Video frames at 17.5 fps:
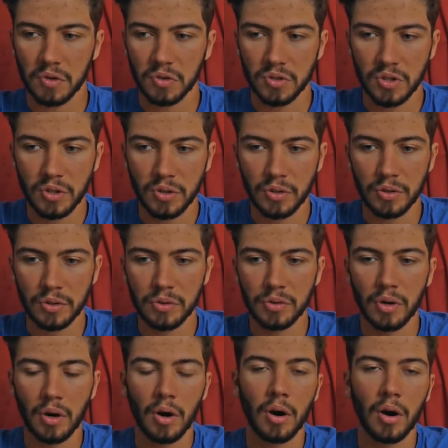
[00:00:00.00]

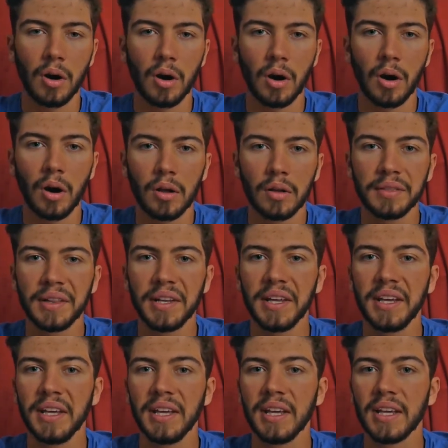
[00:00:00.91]
So
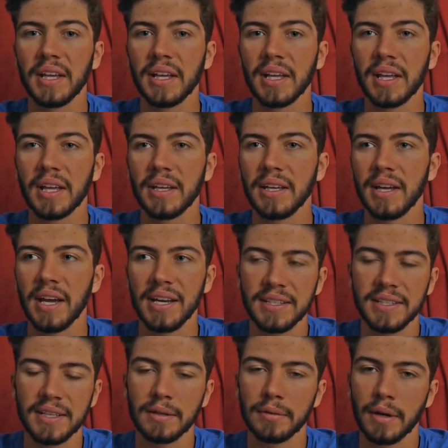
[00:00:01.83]
only
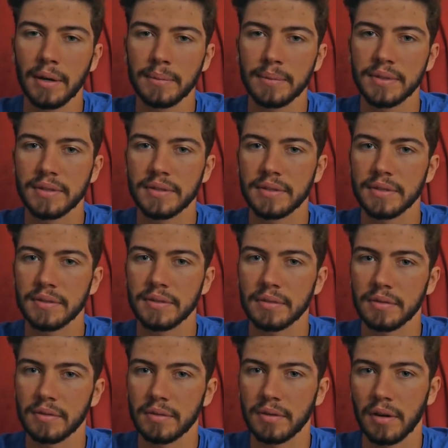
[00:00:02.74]
80 grams
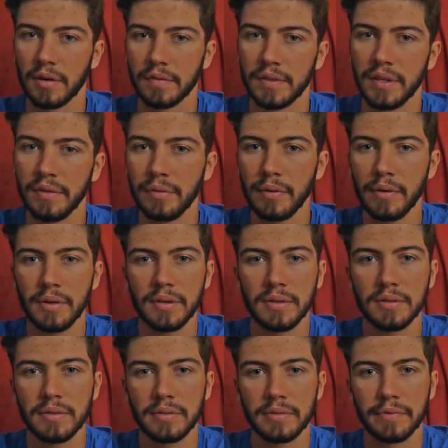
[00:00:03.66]
of
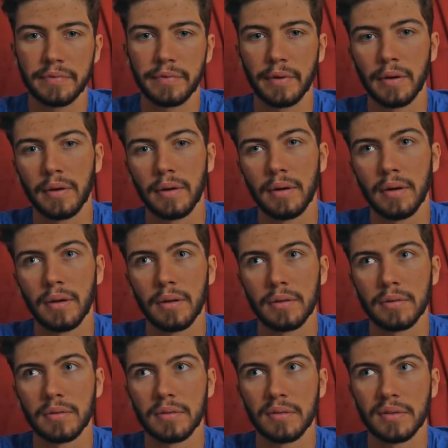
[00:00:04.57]
difference
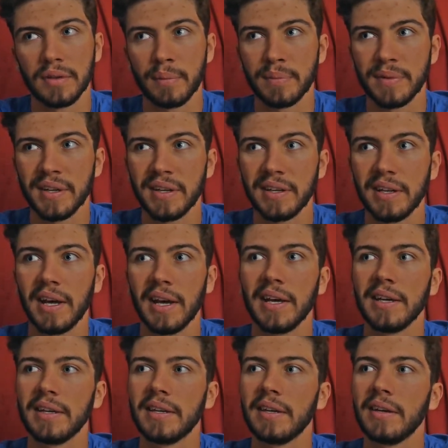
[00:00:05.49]
for something
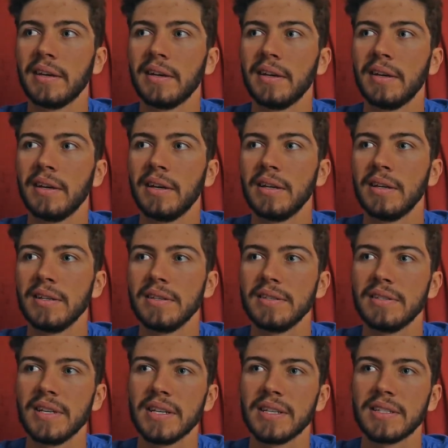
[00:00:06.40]
like
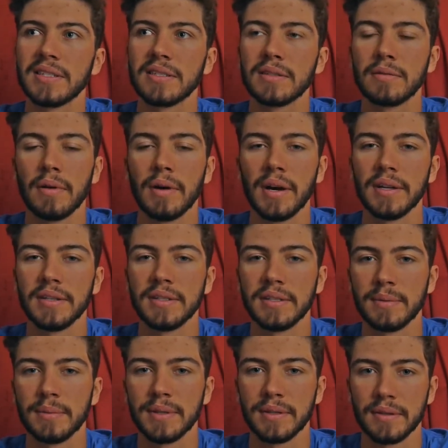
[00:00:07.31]
6 square
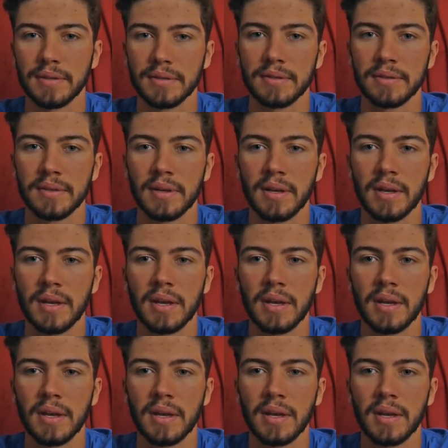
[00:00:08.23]
decimeters.